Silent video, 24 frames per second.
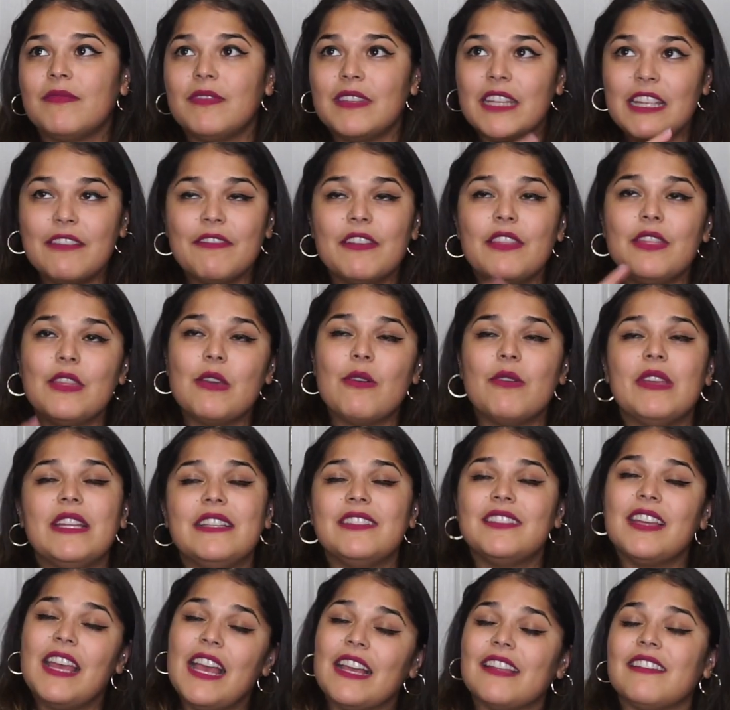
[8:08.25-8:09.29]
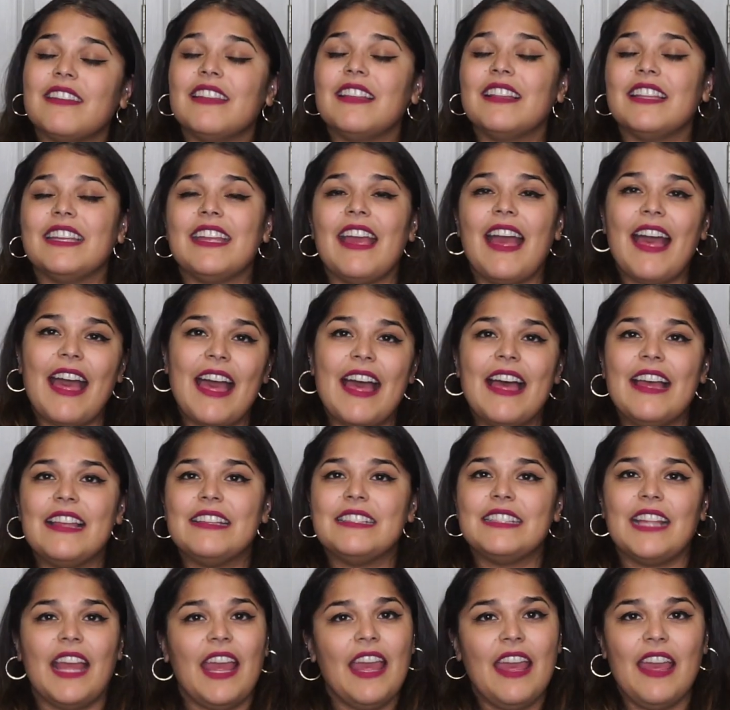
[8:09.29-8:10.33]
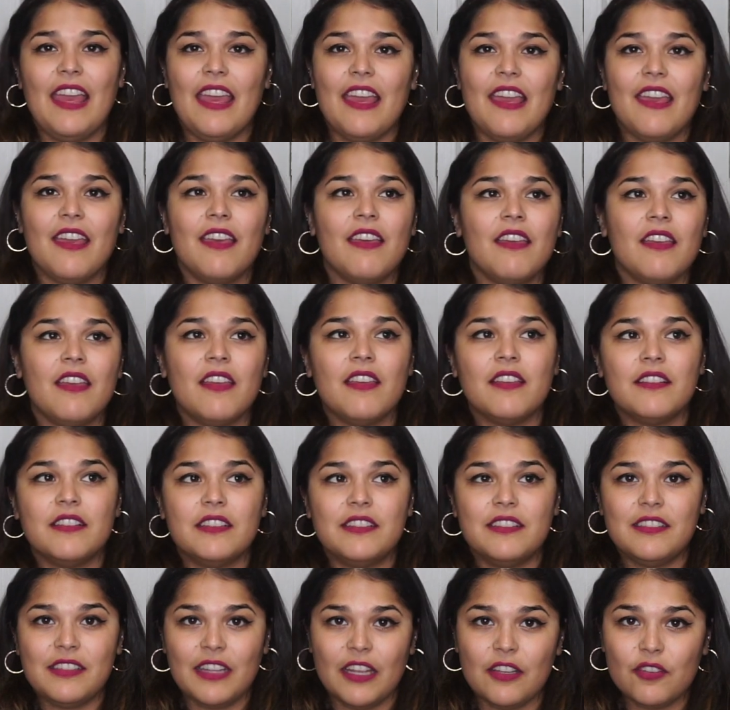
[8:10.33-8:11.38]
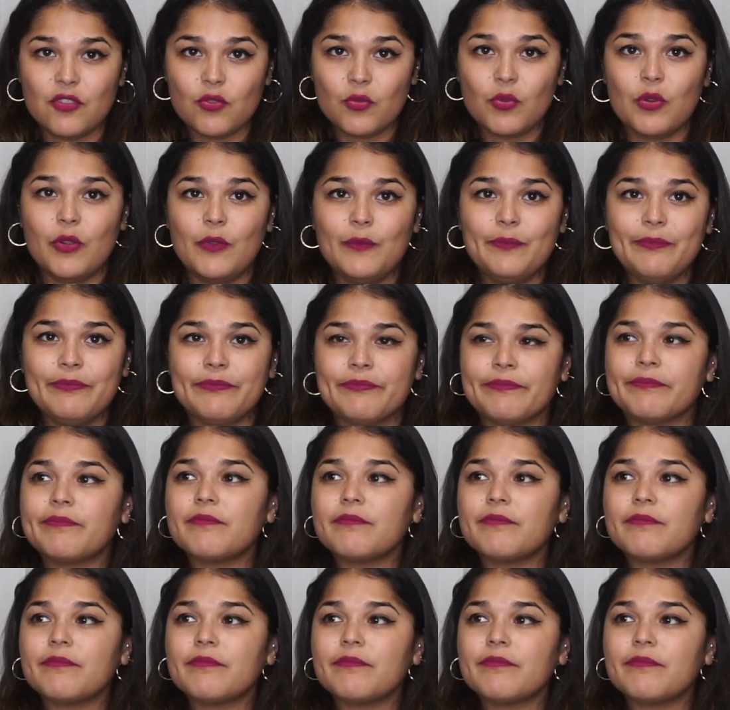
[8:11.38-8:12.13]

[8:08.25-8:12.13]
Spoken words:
even though he technically has a schedule,